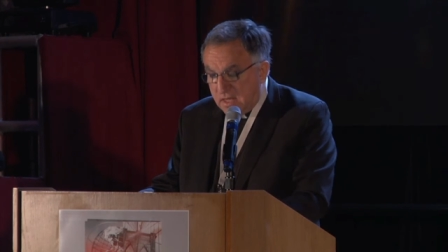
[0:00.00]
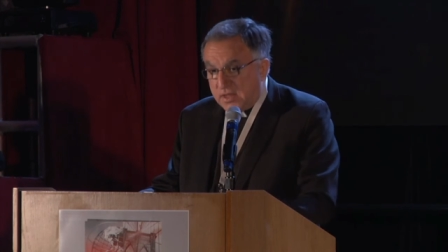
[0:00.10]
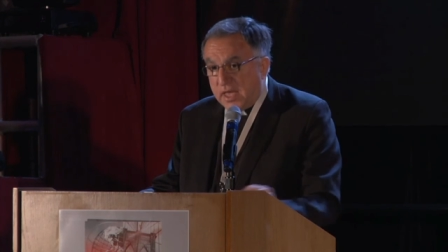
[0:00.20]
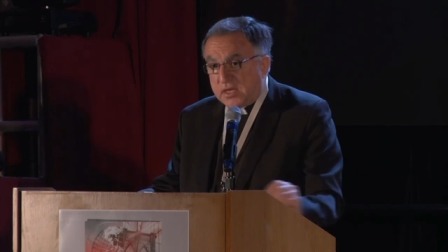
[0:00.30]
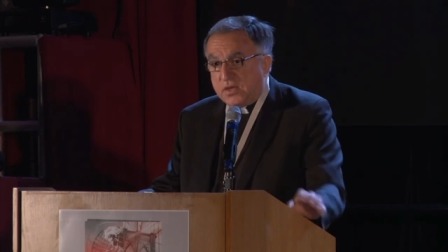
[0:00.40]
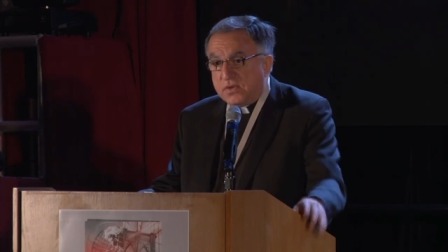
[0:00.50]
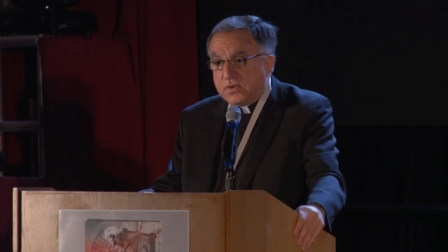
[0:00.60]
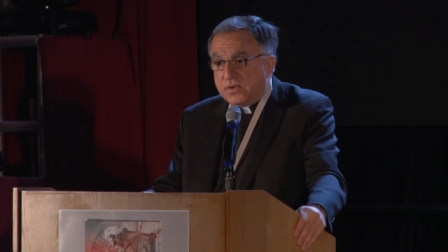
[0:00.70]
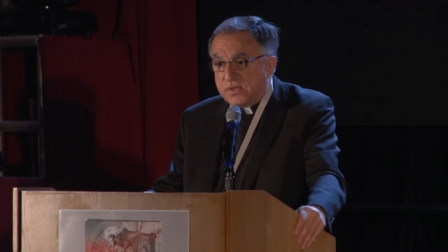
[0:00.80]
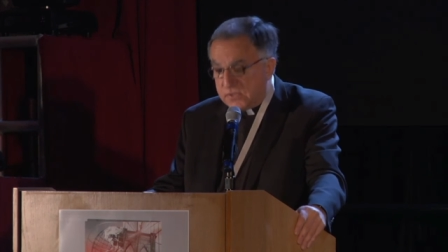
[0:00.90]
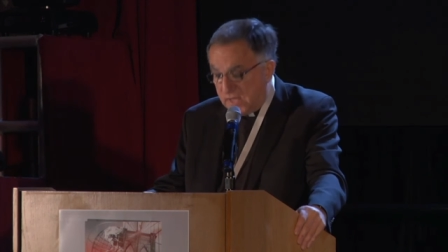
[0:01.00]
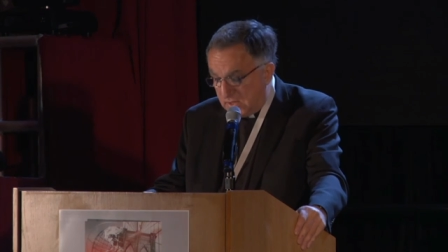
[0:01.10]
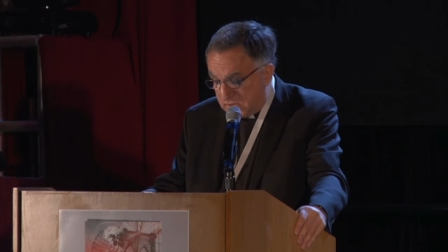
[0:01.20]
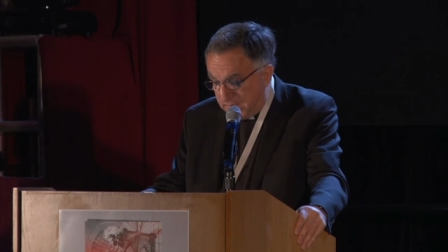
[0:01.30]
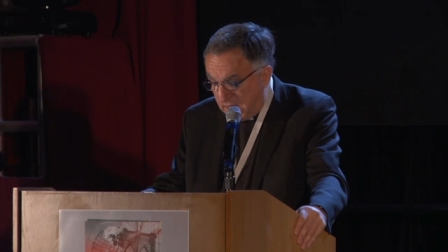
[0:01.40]
Thank you,
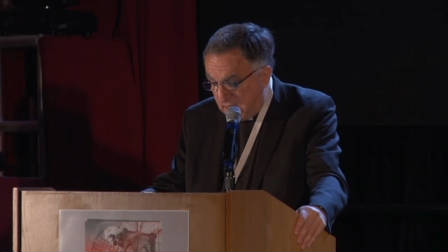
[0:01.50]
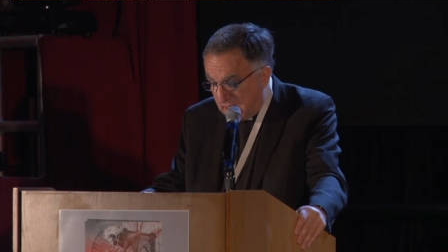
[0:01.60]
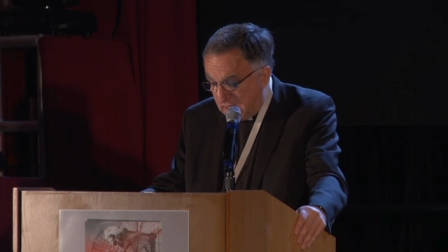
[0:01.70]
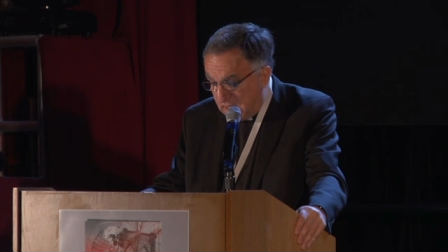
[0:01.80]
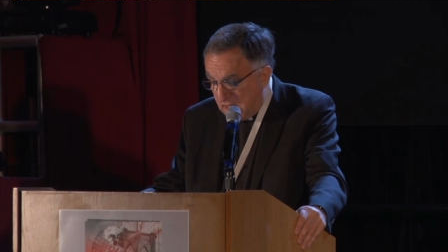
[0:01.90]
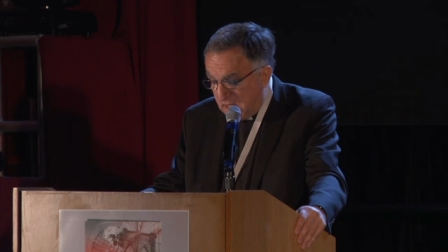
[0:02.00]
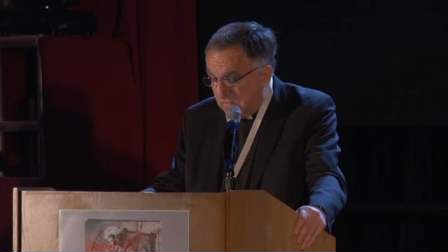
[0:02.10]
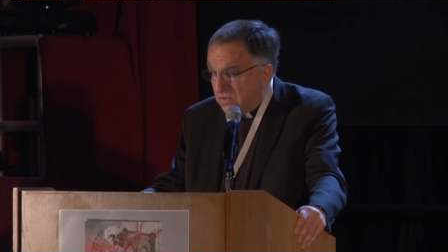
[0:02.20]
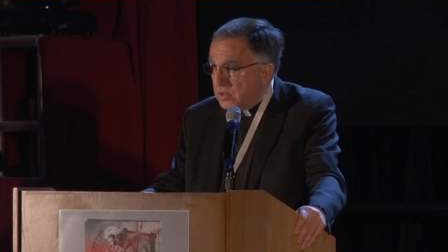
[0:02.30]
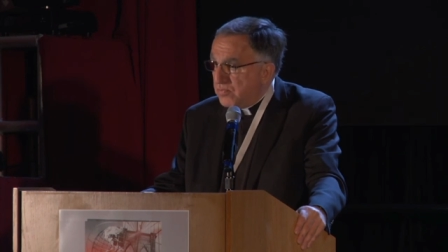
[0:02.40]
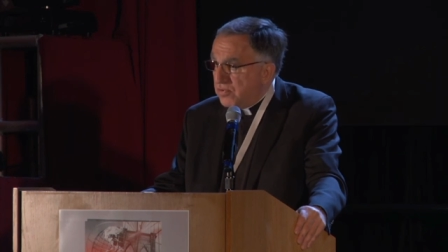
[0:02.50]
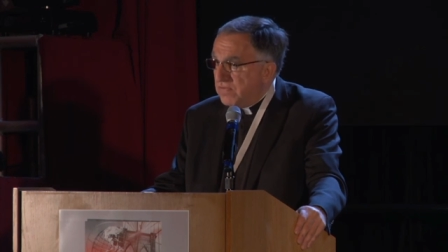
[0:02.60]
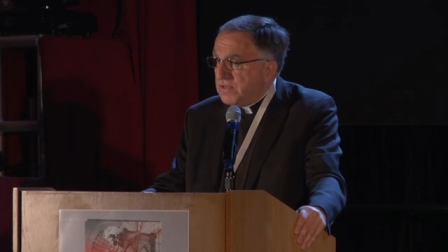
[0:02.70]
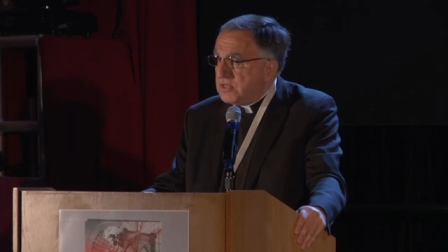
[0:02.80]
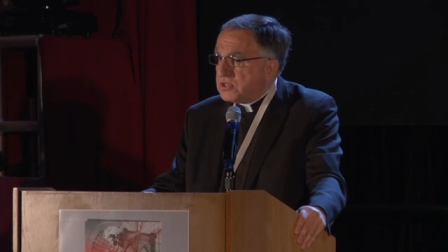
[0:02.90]
DeSales Media, for the
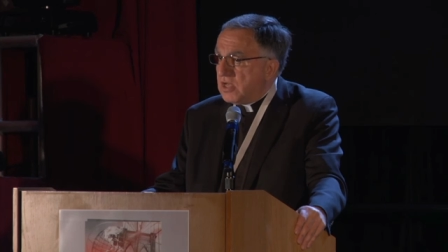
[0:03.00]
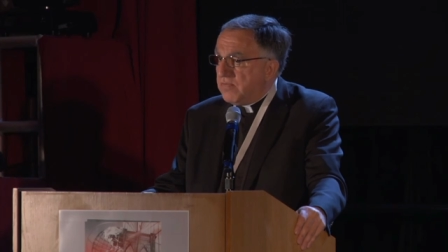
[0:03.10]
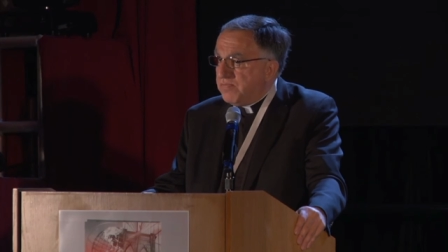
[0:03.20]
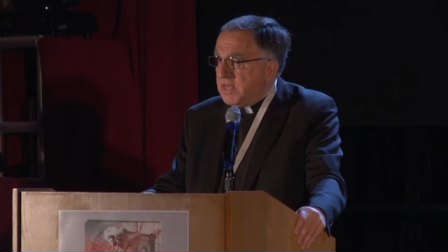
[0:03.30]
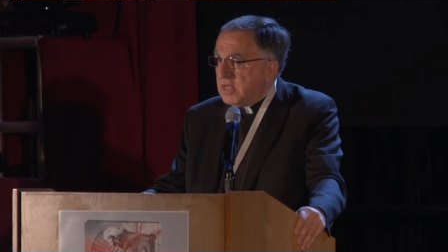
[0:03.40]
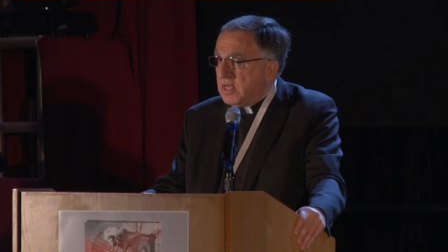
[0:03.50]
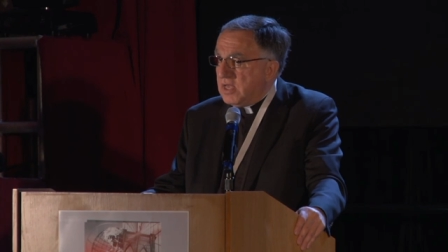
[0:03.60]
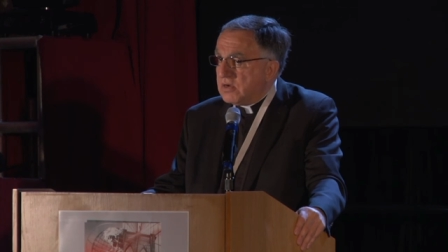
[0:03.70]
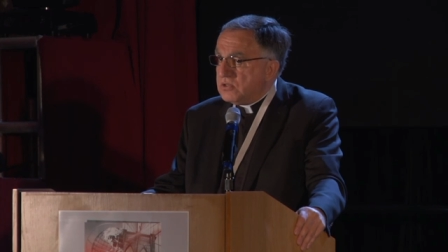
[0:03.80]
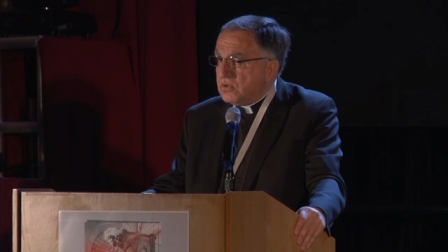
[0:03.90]
privilege of being here